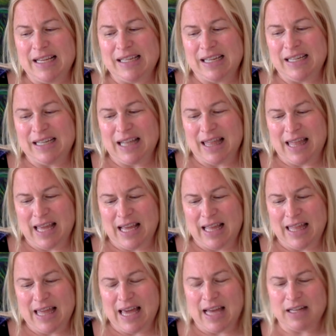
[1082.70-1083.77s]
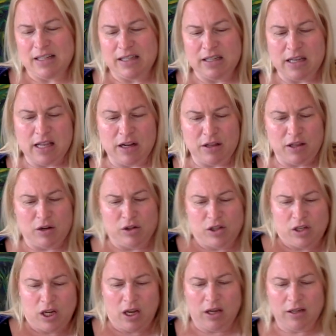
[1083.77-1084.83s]
to think that
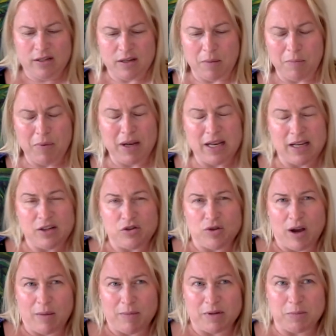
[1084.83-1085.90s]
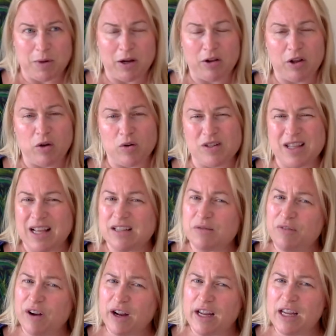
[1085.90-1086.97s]
there's somebody's trauma is bigger than yours. And that's
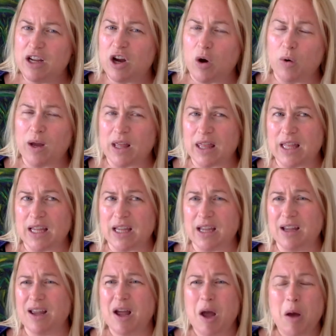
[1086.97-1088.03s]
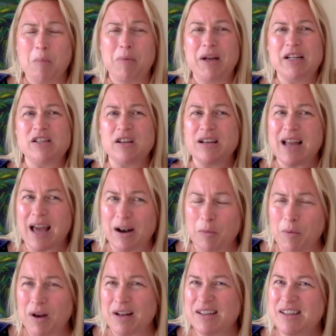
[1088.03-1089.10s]
very egoic thinking, but I
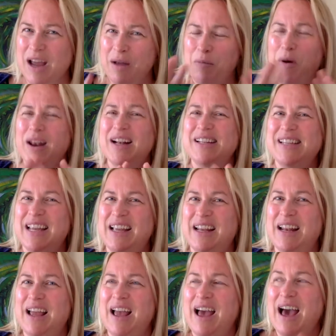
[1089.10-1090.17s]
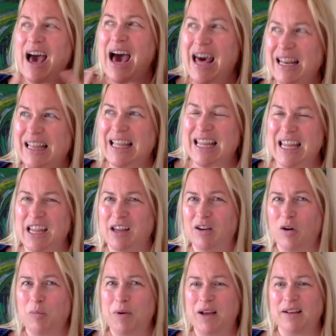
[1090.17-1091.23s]
want to take it out of the
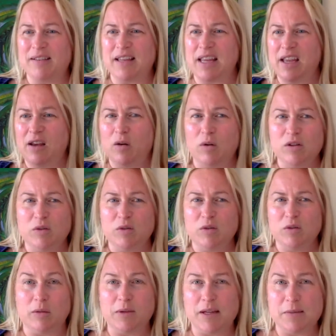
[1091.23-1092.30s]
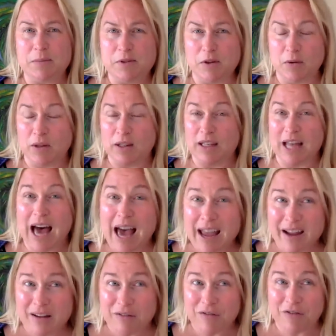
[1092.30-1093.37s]
ego because the ego is what helps keeps you
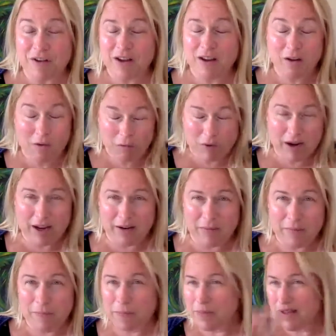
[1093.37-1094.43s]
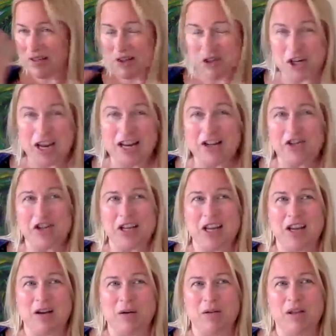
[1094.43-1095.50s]
alive, right? Let's change the
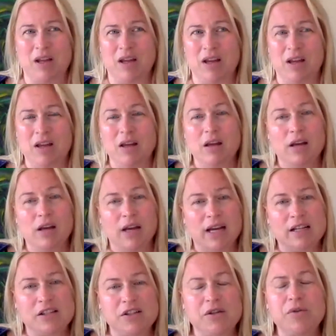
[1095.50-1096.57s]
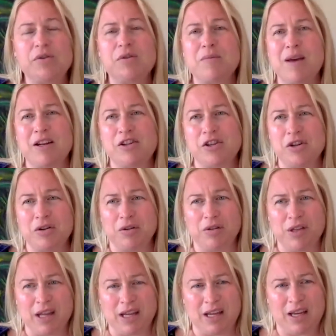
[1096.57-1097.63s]
ego thing. It's two-dimensional
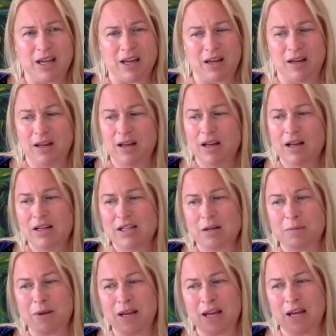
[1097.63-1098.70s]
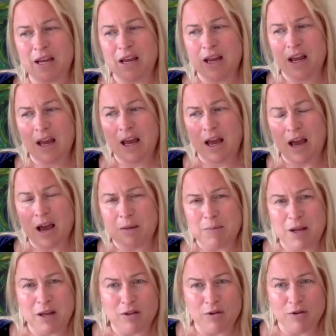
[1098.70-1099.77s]
thinking to be, I'm
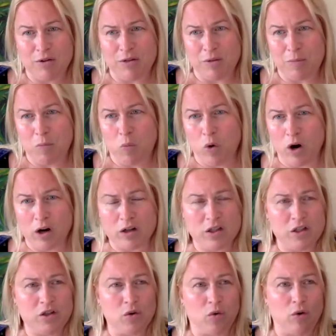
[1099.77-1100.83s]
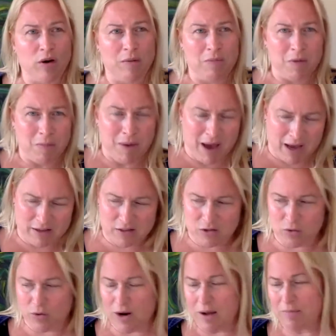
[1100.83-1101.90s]
either the worst or I'm the best,
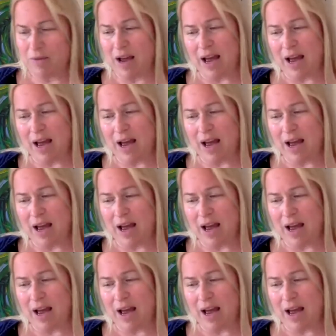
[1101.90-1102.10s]
or it